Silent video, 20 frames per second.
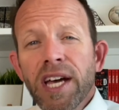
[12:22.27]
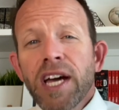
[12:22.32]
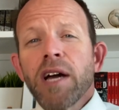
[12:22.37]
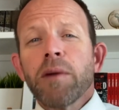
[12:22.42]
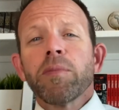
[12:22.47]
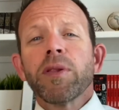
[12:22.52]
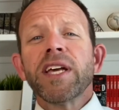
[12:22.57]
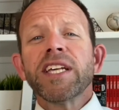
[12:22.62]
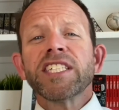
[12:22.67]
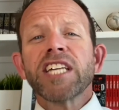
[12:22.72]

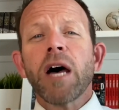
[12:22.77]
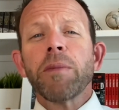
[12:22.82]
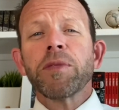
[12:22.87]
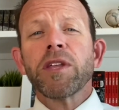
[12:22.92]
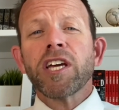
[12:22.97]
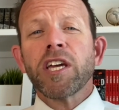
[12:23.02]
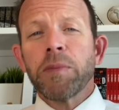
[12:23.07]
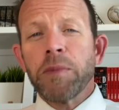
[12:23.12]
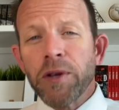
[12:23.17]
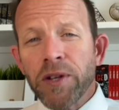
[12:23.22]
please help the
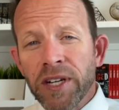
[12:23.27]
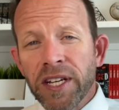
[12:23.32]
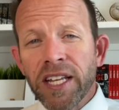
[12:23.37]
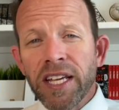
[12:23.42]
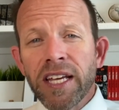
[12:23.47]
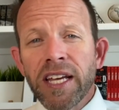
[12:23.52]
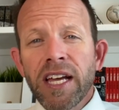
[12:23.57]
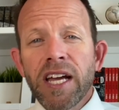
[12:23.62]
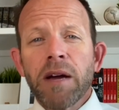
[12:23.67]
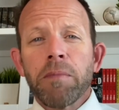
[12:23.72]

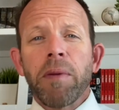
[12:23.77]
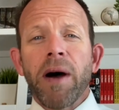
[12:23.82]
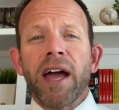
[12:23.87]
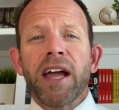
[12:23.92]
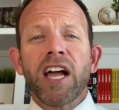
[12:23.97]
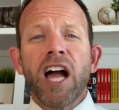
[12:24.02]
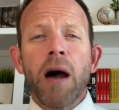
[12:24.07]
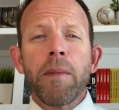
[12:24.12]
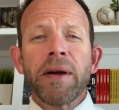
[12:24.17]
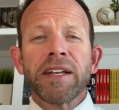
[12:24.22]
community by
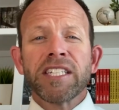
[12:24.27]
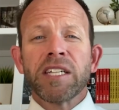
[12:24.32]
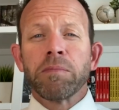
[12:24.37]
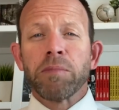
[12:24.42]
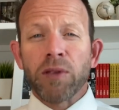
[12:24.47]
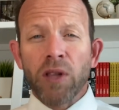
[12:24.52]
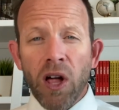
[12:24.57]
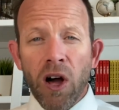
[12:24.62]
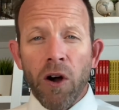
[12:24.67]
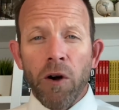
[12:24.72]
commenting
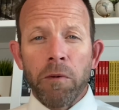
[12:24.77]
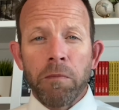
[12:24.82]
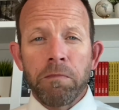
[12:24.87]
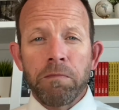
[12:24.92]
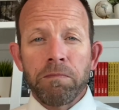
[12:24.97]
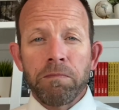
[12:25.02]
below.